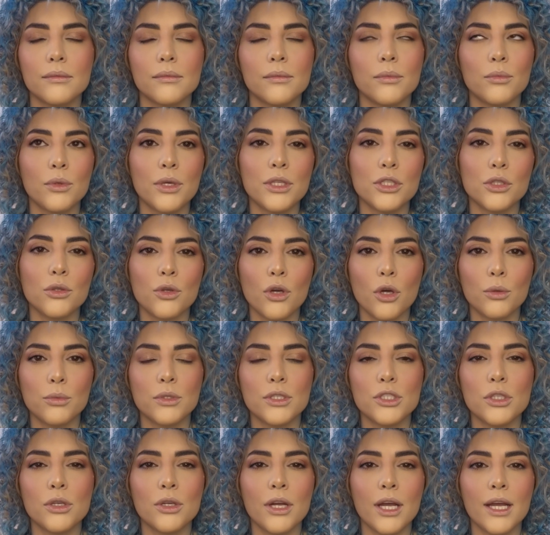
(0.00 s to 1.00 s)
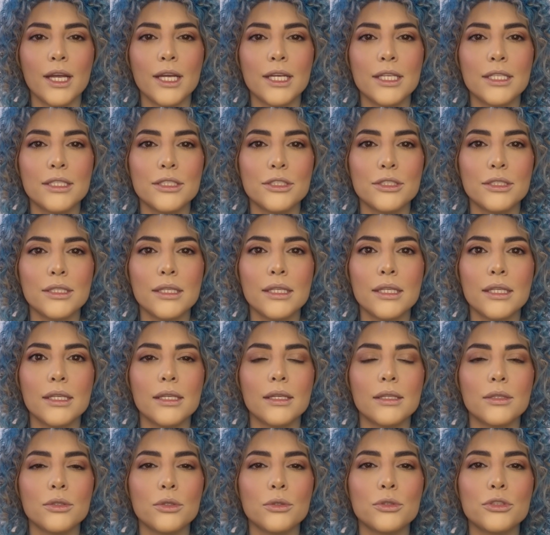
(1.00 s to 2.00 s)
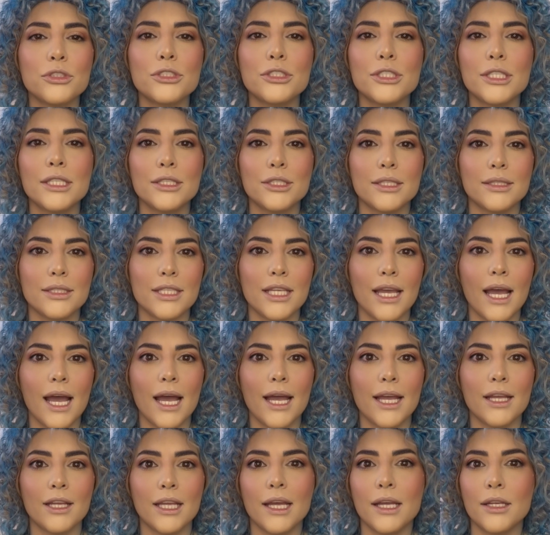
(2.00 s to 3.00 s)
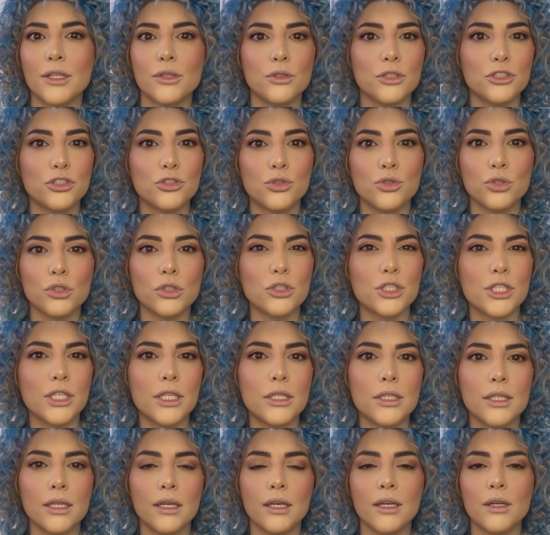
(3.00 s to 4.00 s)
When you open your eyes, you'll see that the eyeliner is crooked